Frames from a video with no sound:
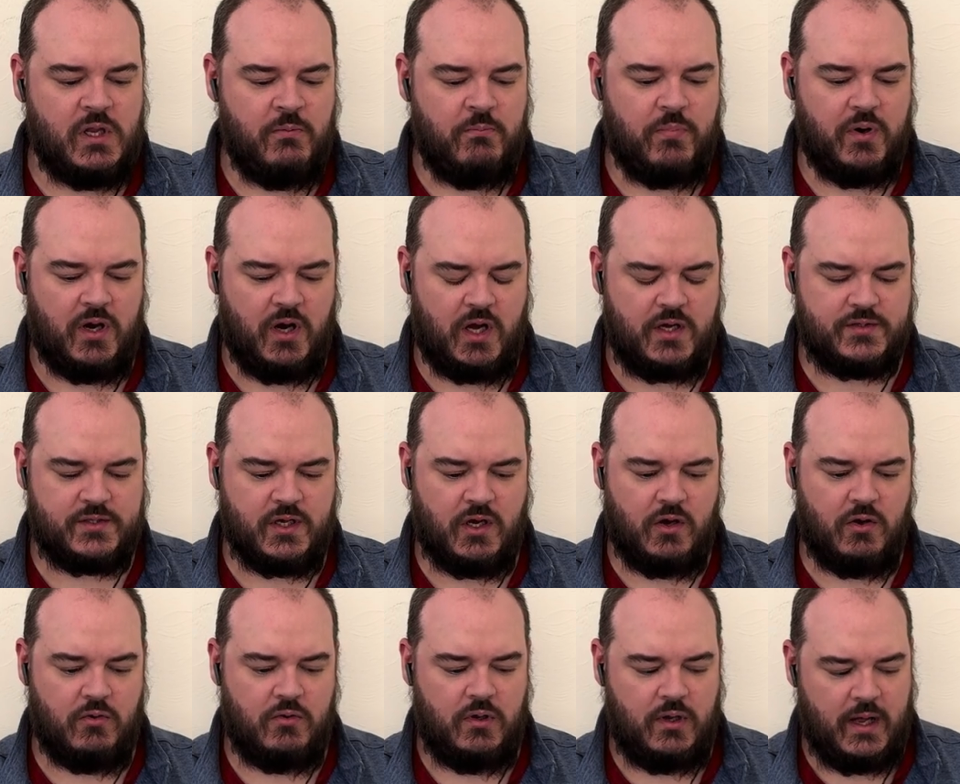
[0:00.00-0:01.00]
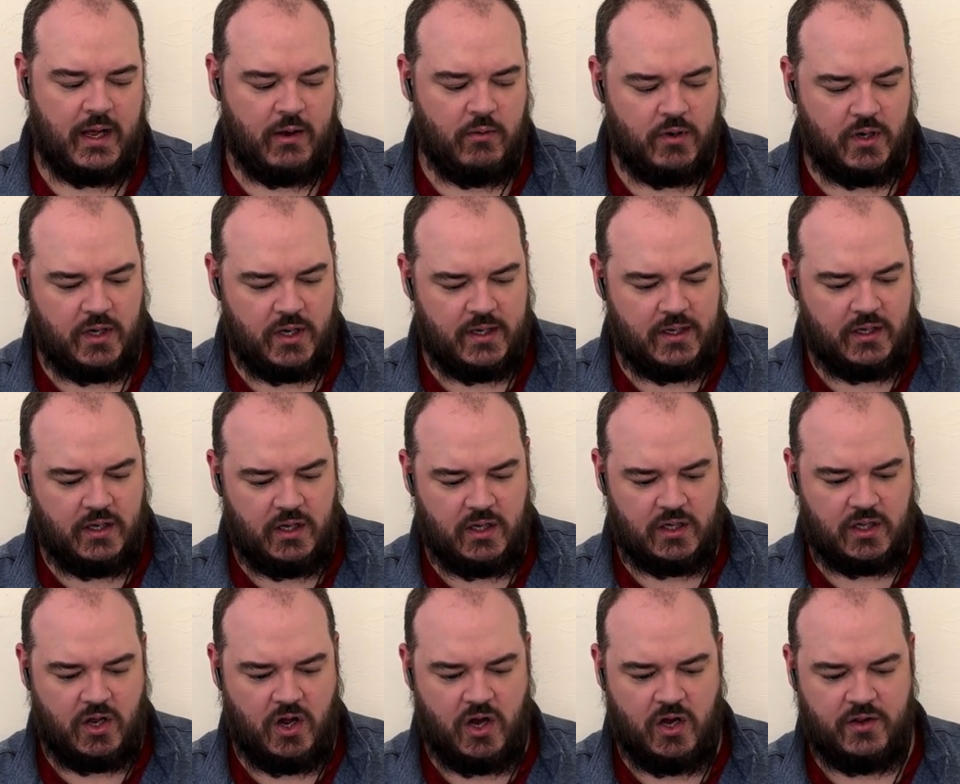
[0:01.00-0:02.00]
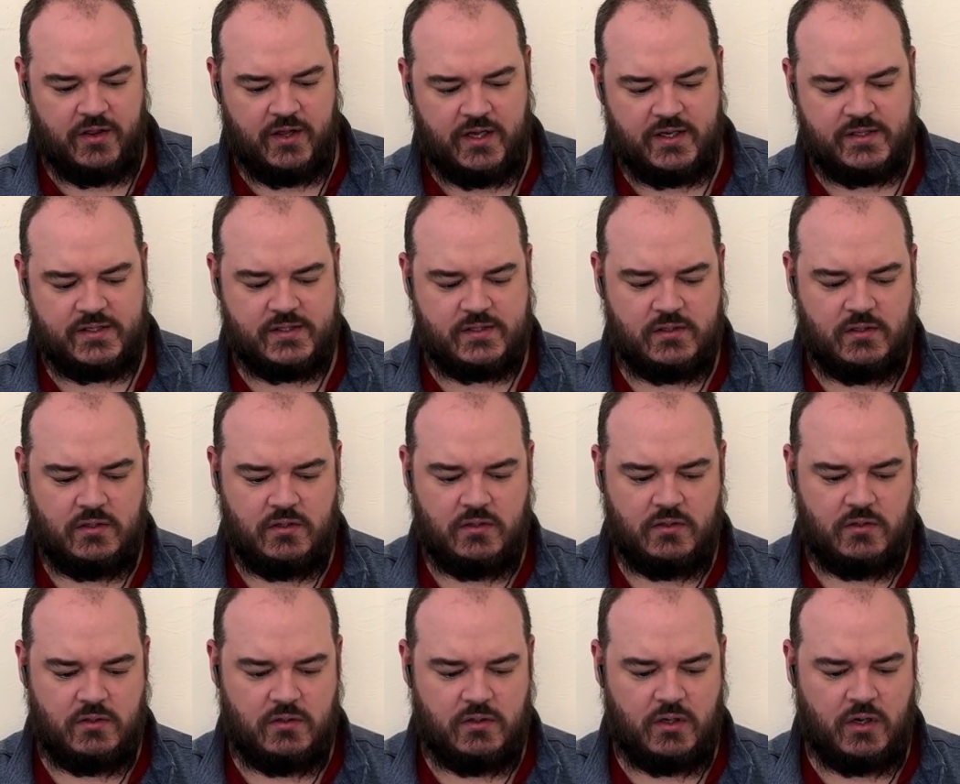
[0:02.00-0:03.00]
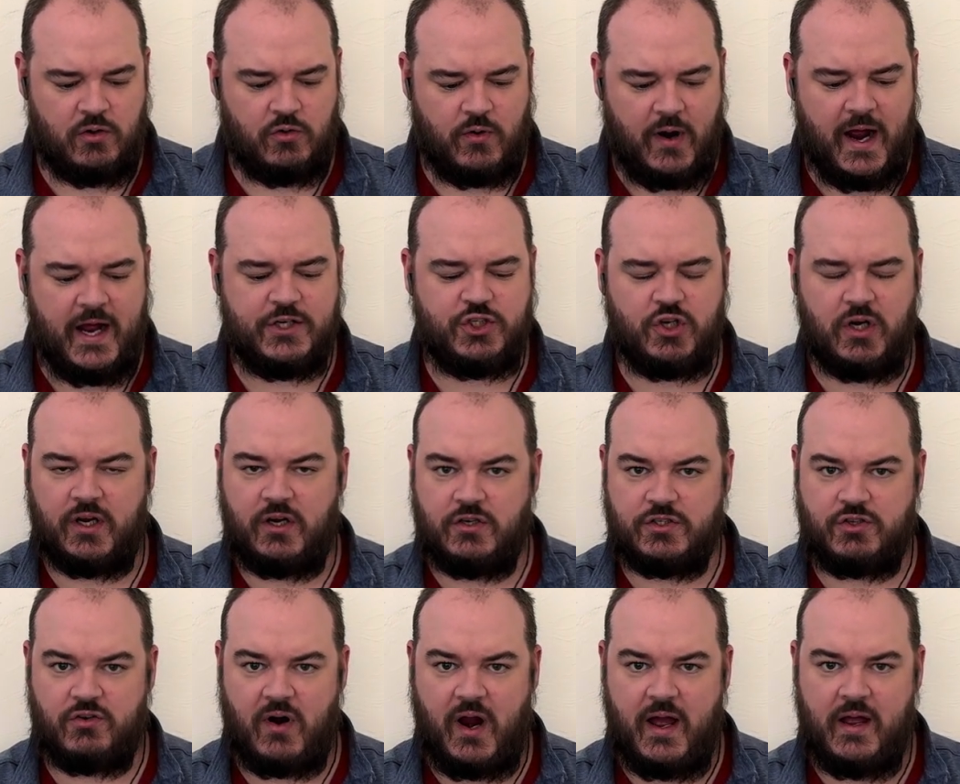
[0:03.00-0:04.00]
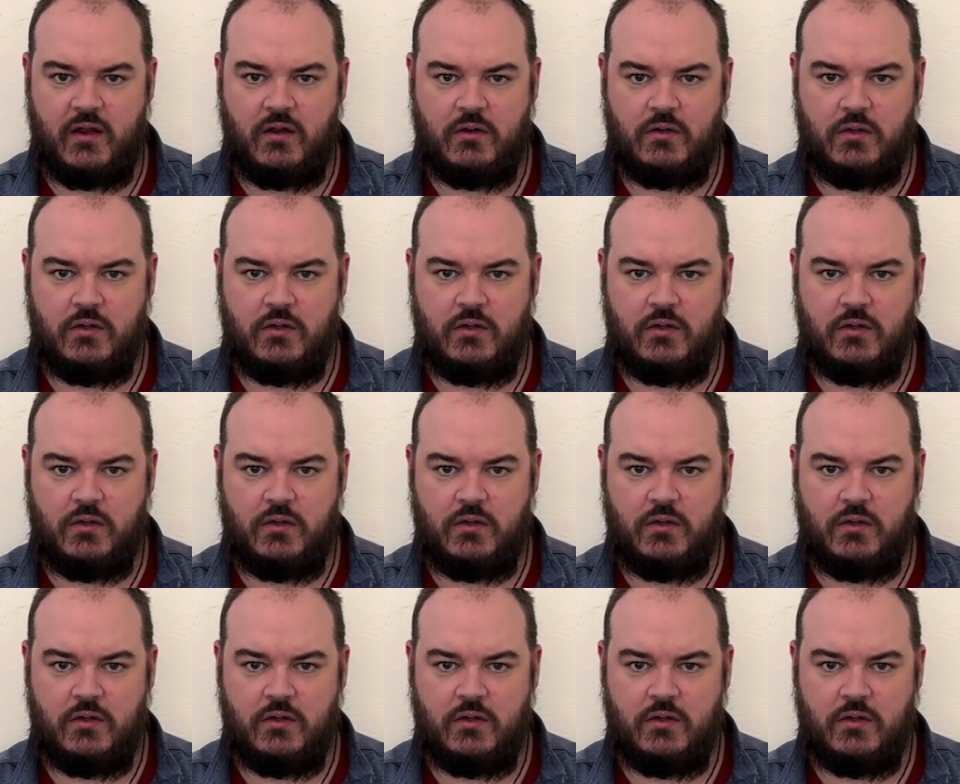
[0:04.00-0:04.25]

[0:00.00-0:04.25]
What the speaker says: But also, I would call this a rye drinker's rye.